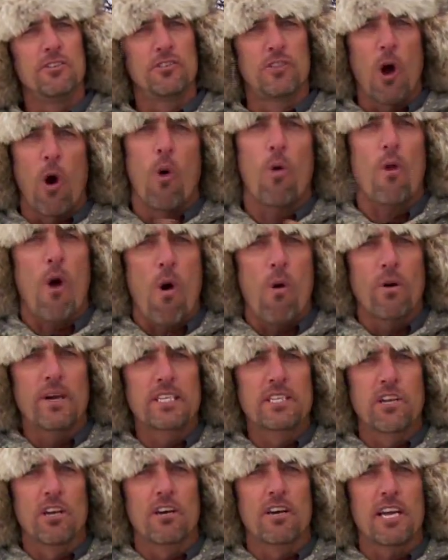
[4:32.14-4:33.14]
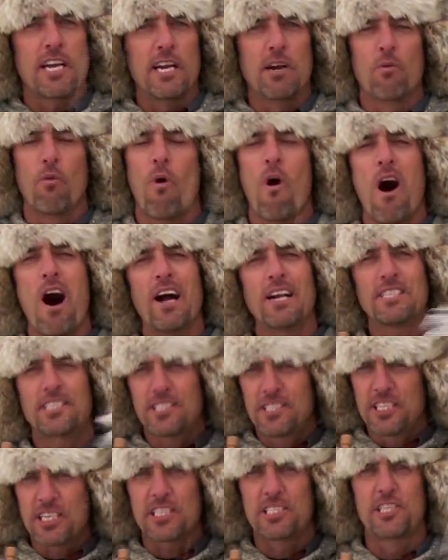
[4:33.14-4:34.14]
Don't always look at your
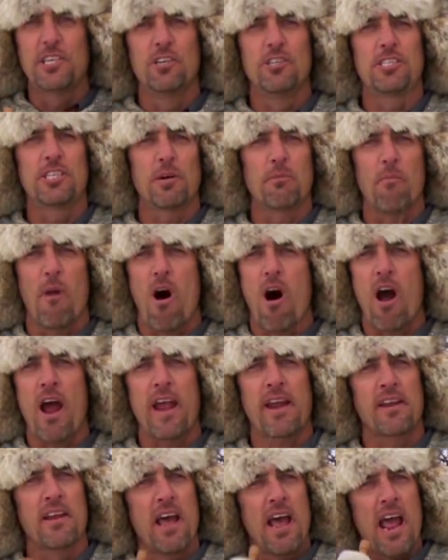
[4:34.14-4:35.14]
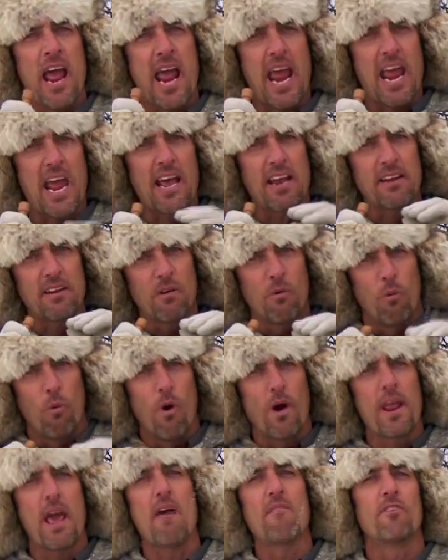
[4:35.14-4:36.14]
watch, just use your mind, and
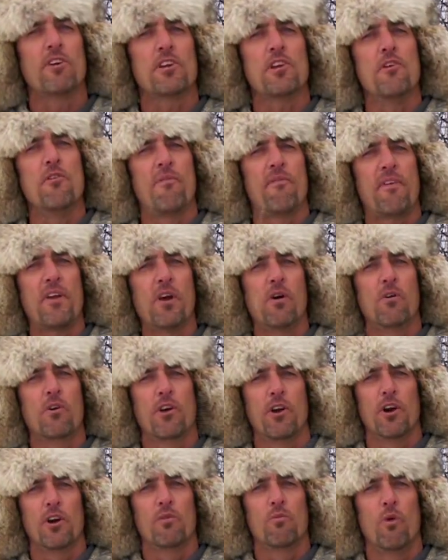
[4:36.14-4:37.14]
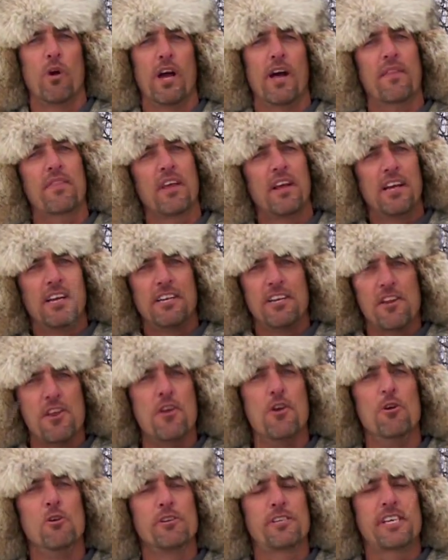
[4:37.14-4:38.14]
whatever you feel good with,
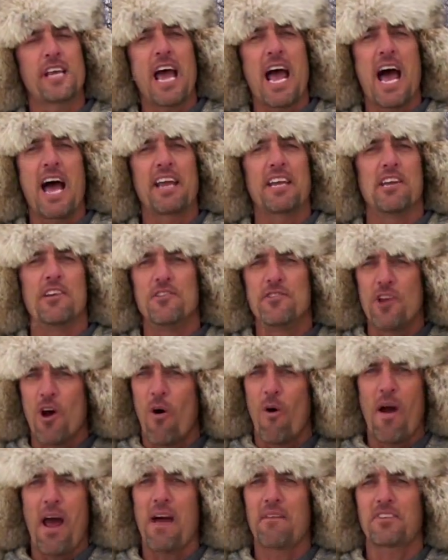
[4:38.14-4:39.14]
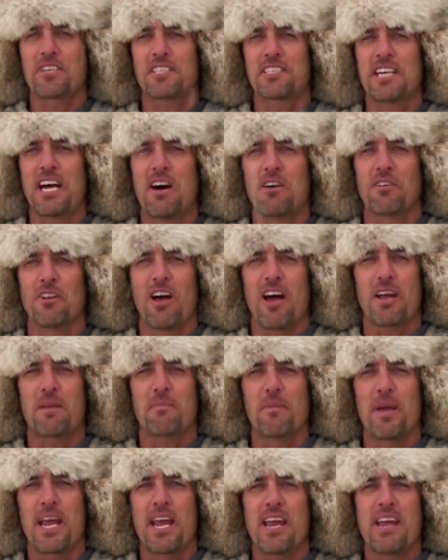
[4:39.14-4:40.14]
use that. You don't have to sound like
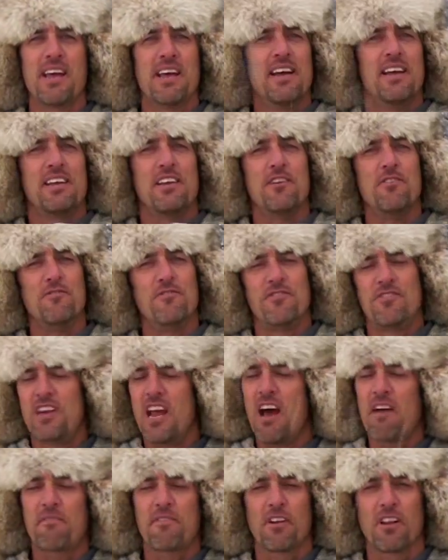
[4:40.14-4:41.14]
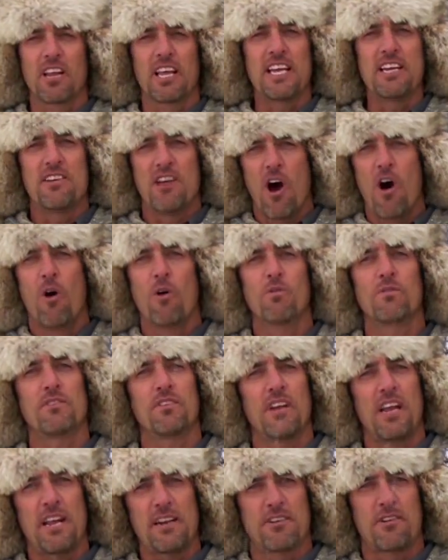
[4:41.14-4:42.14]
me, you definitely don't
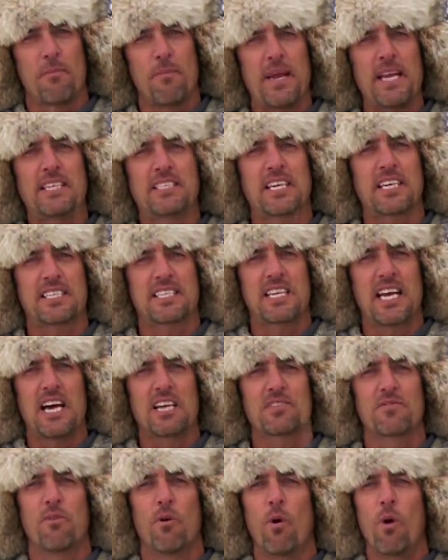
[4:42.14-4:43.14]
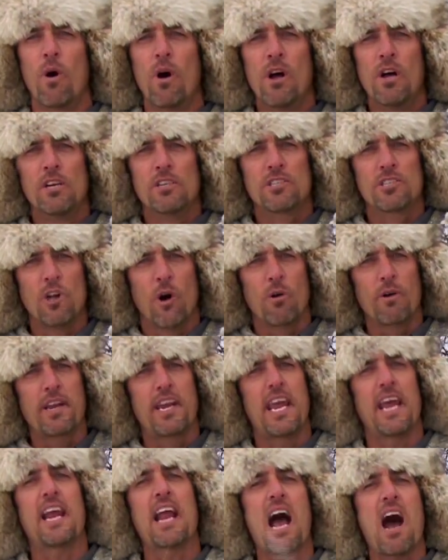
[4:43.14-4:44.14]
to be successful. So
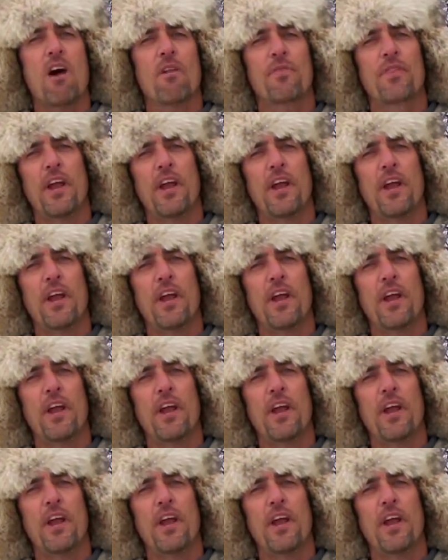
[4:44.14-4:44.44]
get out